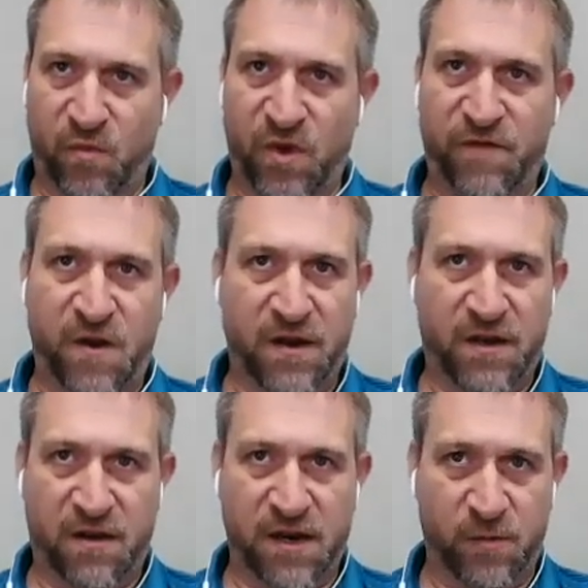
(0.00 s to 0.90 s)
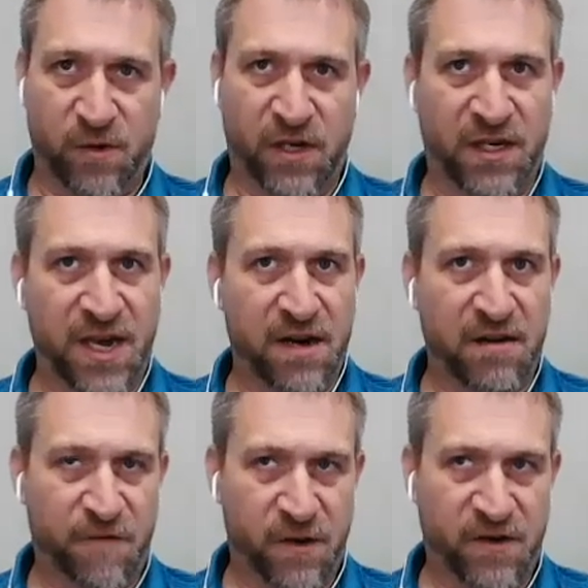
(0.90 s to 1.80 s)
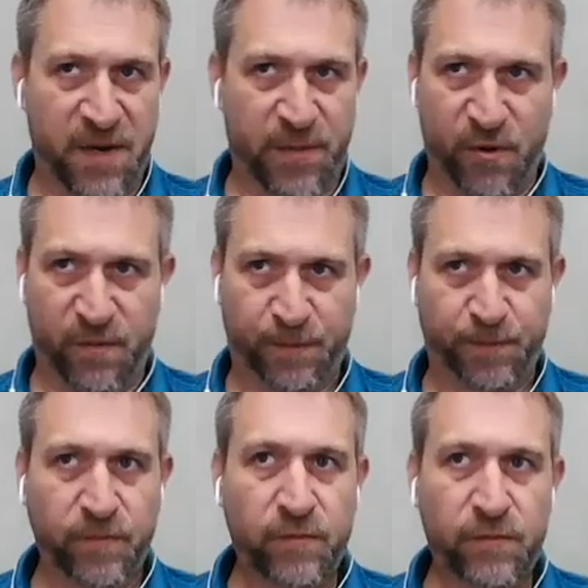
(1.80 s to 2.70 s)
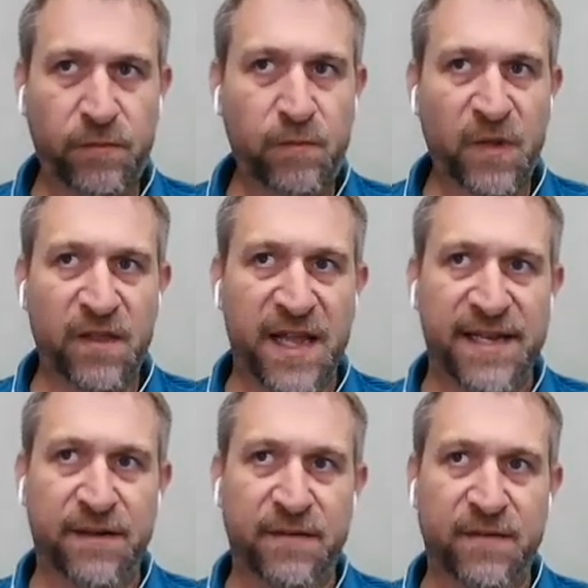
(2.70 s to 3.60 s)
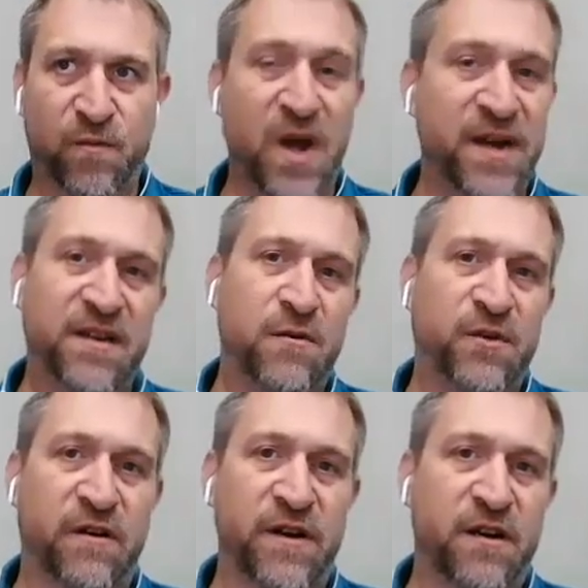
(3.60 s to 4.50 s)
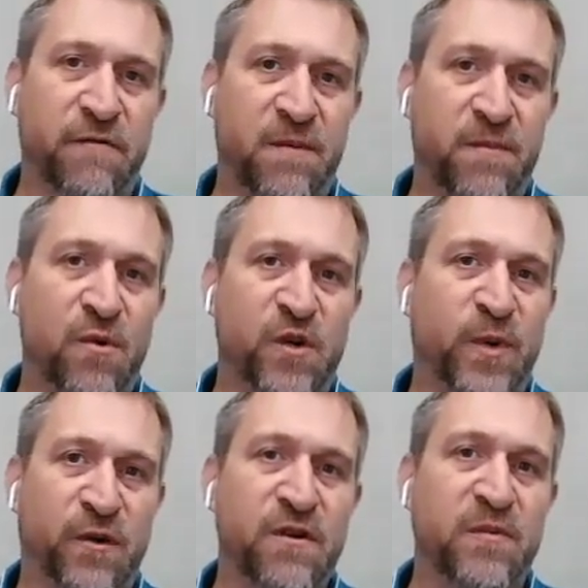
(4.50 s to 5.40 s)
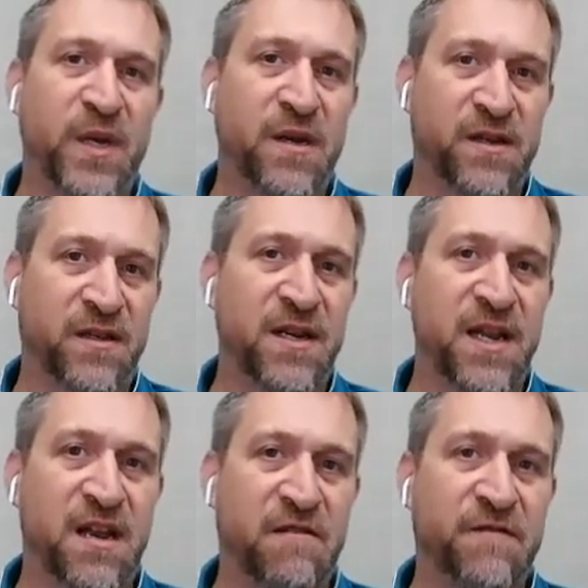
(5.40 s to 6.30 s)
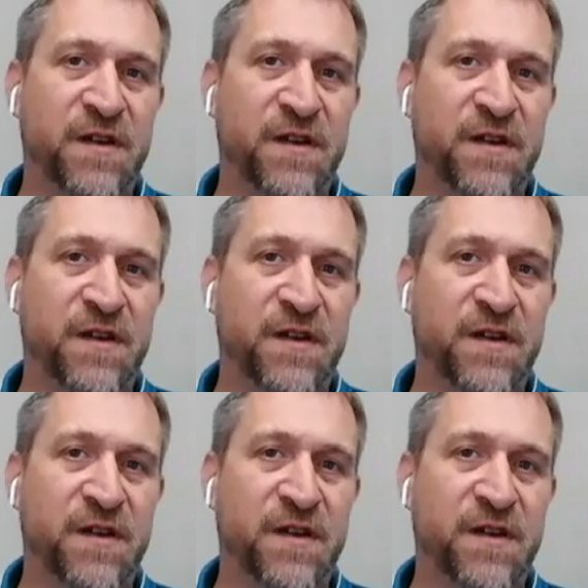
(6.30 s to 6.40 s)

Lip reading: We've talked to customers in Canada, for example, that wanted to use our integrated motors but couldn't because it didn't have